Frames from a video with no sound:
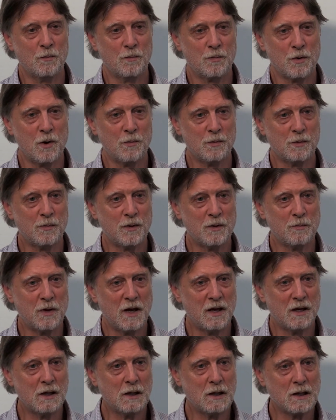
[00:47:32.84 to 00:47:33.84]
probably
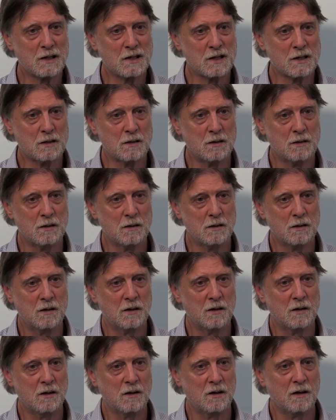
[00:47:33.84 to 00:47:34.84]
penniless,
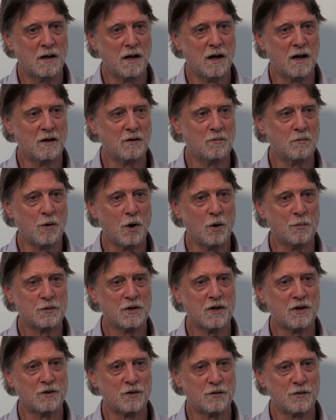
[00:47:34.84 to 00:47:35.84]
and
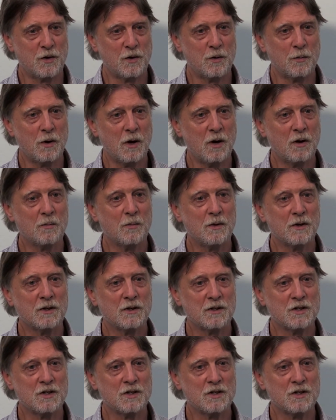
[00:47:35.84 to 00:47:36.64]
bombed out of her apartment,